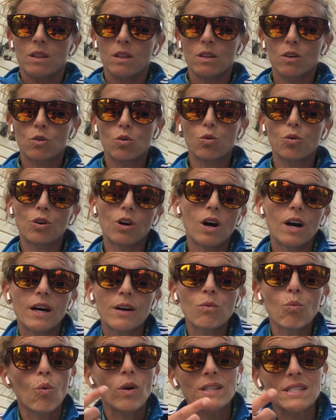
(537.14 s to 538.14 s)
The
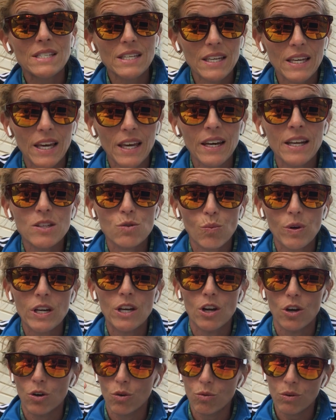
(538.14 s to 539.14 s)
Qur'an, once again, as we
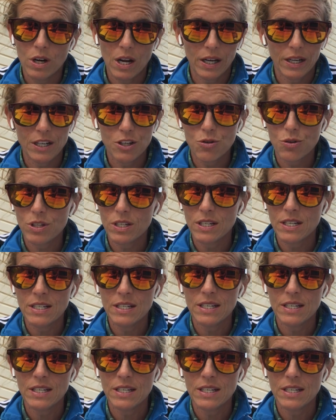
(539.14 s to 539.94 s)
know, not interested in